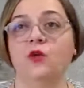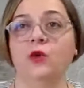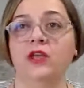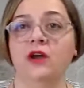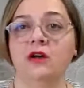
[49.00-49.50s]

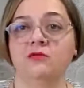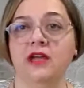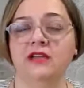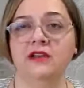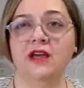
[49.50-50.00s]
We are
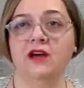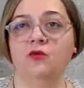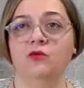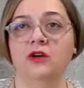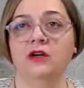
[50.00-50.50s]
right
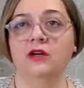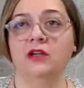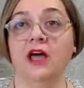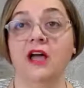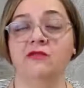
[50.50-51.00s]
now
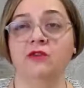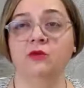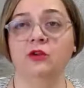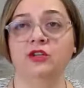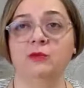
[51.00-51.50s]
live
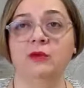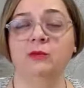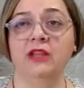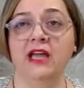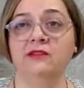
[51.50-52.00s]
on
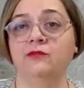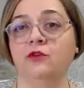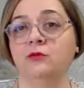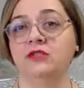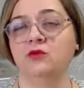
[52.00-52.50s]
multiple
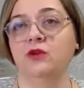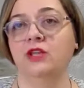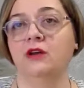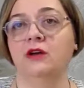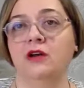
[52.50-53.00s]
platforms.
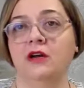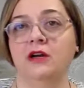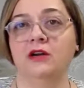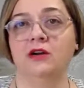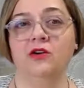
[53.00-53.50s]
We
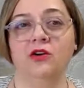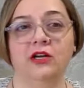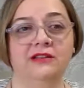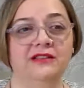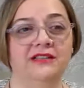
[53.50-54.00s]
are
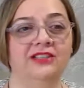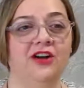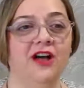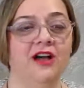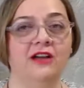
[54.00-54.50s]
on
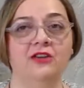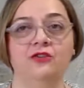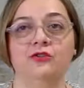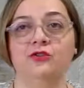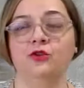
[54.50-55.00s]
TikTok,
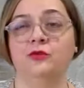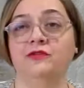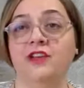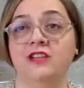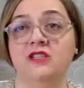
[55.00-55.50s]
YouTube,
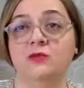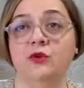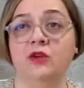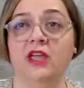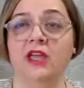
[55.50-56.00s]

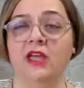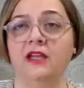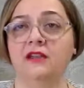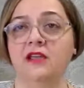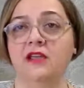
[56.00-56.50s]
Facebook,
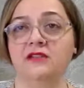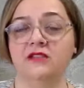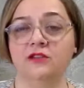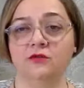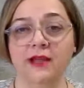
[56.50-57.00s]
and
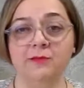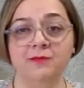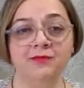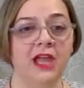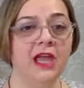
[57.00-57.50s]
Instagram.
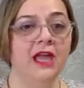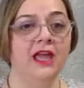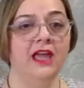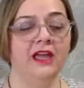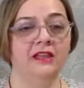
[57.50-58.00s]

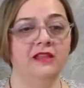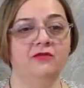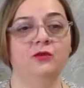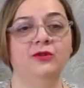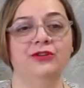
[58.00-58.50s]
And
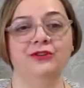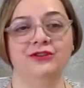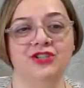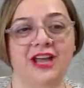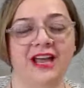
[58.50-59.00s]
if you put your
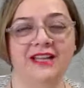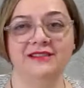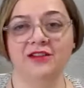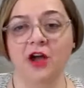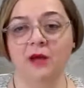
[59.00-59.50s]

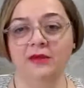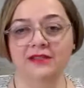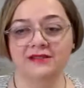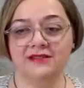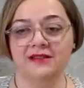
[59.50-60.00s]
chat
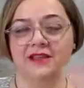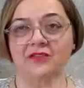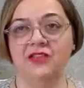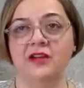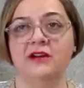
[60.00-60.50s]
comments
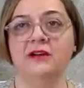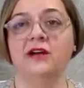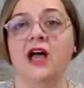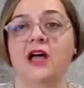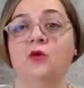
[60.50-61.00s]
in
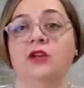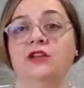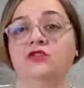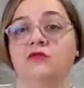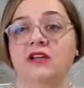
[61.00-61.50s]
there, I will
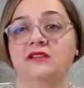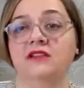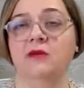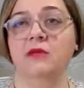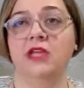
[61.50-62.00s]
address
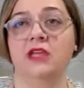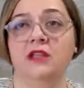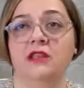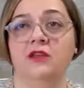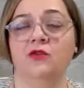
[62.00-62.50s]
them
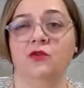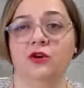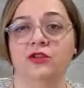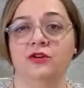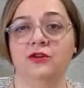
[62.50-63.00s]
in the
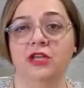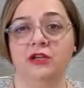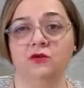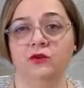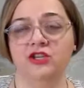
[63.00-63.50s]
order
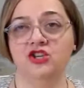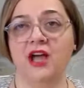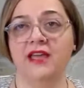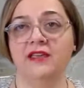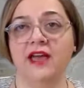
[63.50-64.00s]
in which I